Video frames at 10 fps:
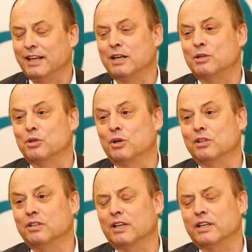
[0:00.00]
and
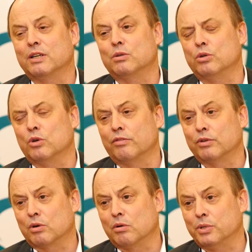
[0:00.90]
turn that into
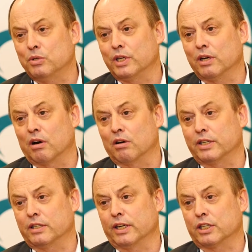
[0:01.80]
novel computing
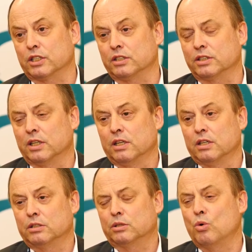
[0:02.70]
architectures.
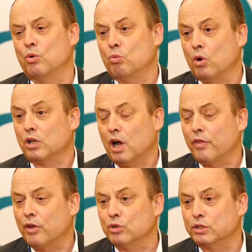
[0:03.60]
So what are
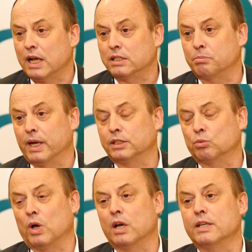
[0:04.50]
those aspects?
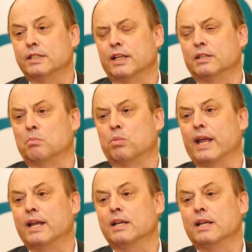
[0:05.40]
One is that the
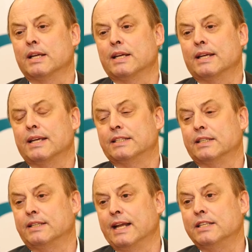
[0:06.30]
brain is
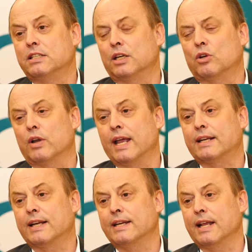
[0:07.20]
a densely
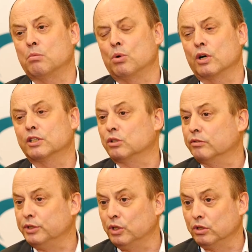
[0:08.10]
connected networks
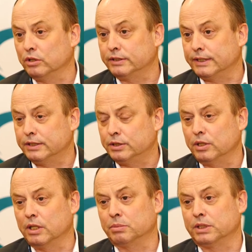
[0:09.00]
of neurons and
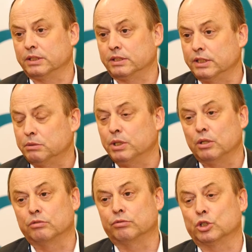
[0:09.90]
synapses. This we
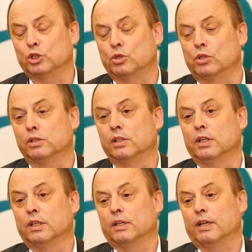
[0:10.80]
know for sure,
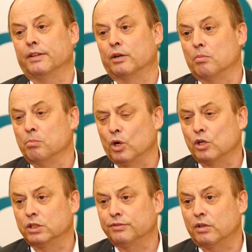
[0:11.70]
and there are
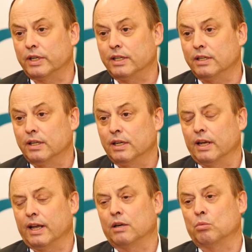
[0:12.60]
models for it.
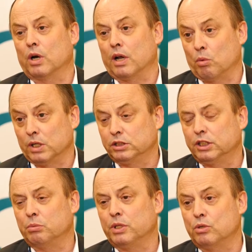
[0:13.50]
And what one
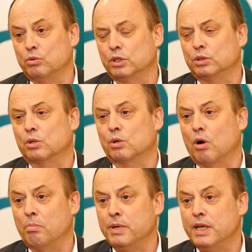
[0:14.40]
thing we do is to
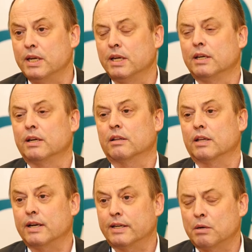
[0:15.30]
copy
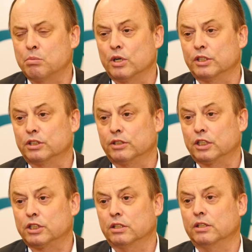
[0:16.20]
that network
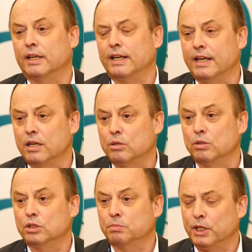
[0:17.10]
structure
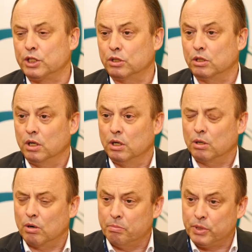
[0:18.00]
into special
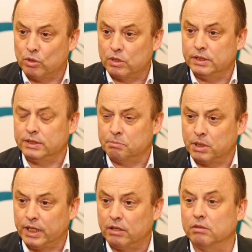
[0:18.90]
computers, in
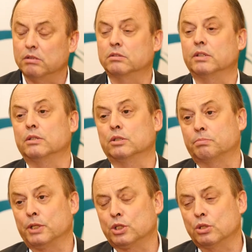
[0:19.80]
particular also into
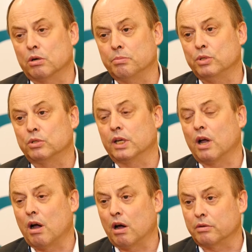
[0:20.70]
special computing
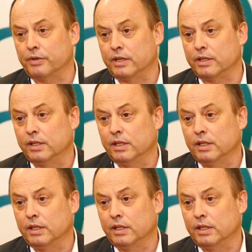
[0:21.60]
hardware.